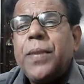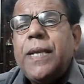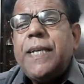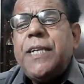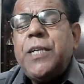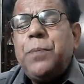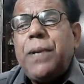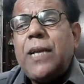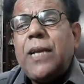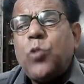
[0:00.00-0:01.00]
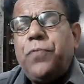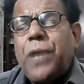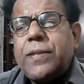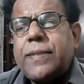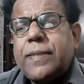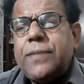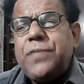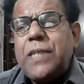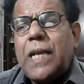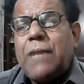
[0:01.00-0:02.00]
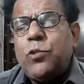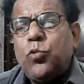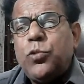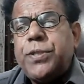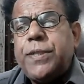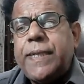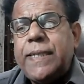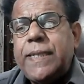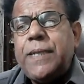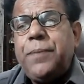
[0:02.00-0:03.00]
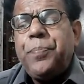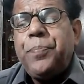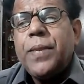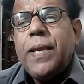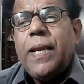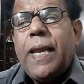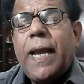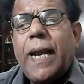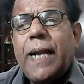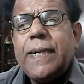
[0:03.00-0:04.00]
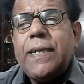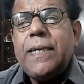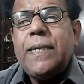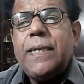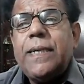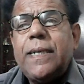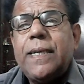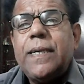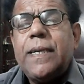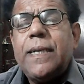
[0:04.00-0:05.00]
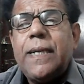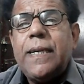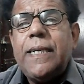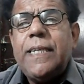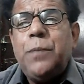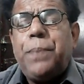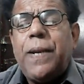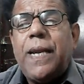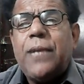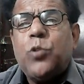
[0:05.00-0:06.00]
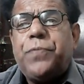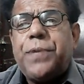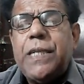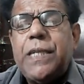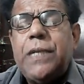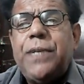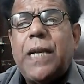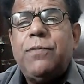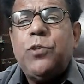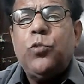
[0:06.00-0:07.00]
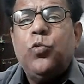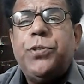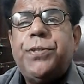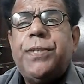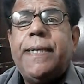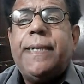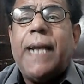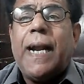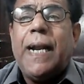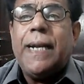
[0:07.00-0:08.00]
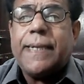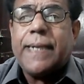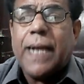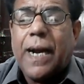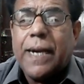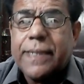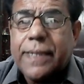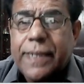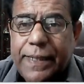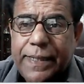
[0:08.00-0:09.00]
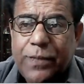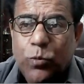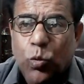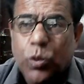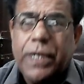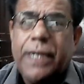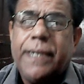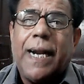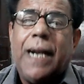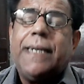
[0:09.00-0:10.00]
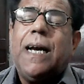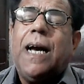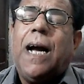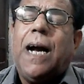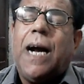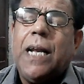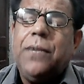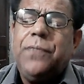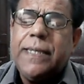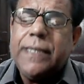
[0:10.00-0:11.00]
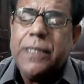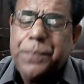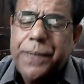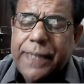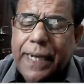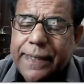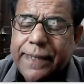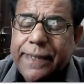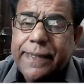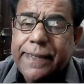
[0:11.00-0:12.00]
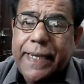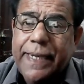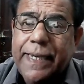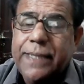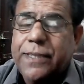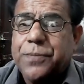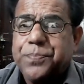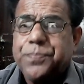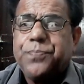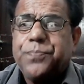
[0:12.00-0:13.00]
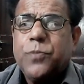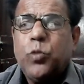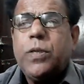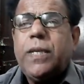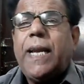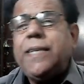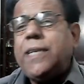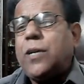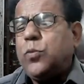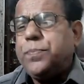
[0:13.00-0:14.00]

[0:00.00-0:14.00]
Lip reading: in place of S we have used D, and in place of T we have used delta T. Okay, delta always represents change. Okay, anyhow,